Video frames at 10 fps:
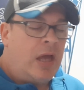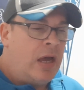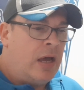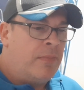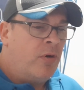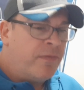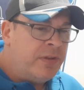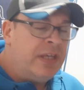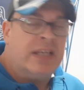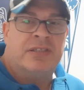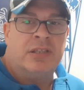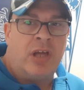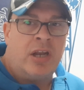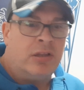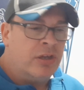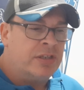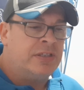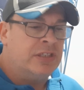Hopefully he gets a lot of looks.